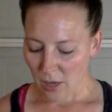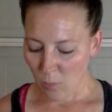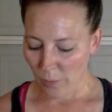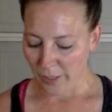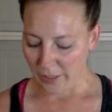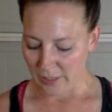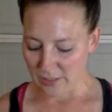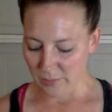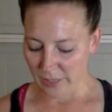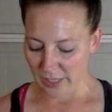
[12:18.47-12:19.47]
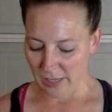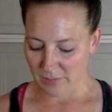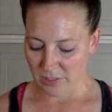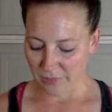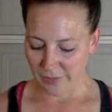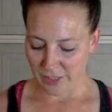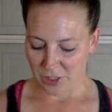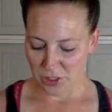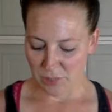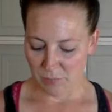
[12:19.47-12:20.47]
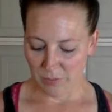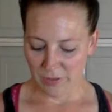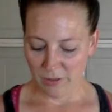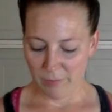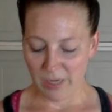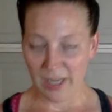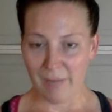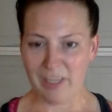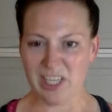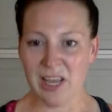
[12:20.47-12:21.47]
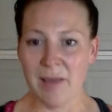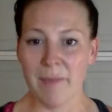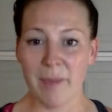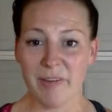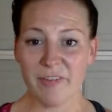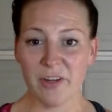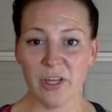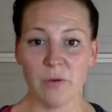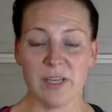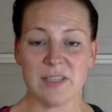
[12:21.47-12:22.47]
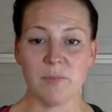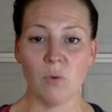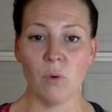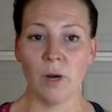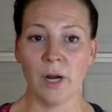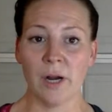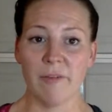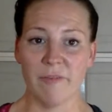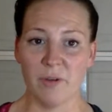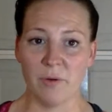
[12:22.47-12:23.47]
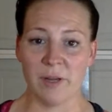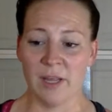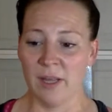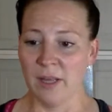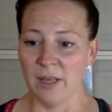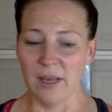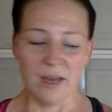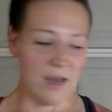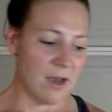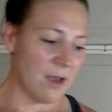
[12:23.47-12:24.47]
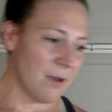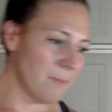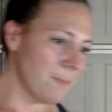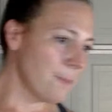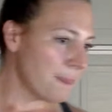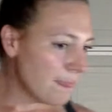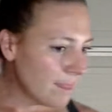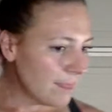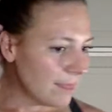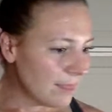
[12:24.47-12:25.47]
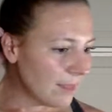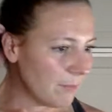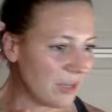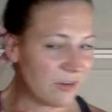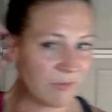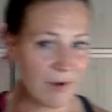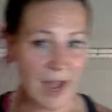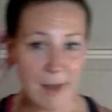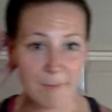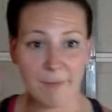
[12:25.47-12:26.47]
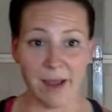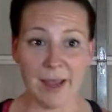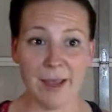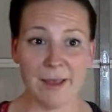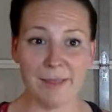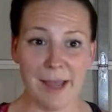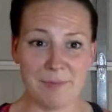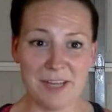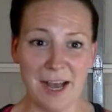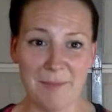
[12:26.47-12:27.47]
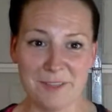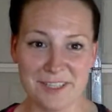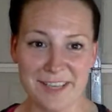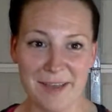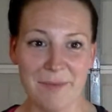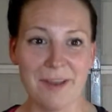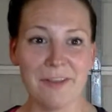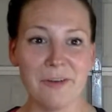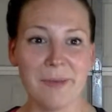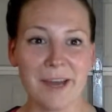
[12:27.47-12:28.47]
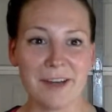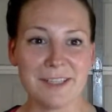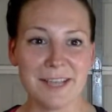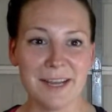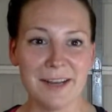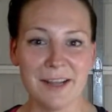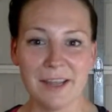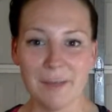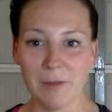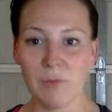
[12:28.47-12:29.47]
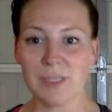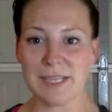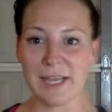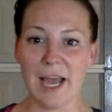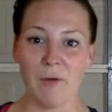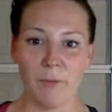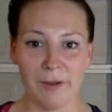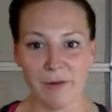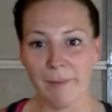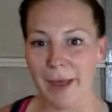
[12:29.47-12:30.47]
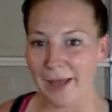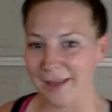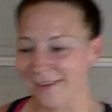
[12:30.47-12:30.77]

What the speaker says: awareness when it comes to your relationship with your body image? Maybe for you, it's more food. Let me grab my laptop. Just gave me a low battery sign. Give me 1 second. I will be right back.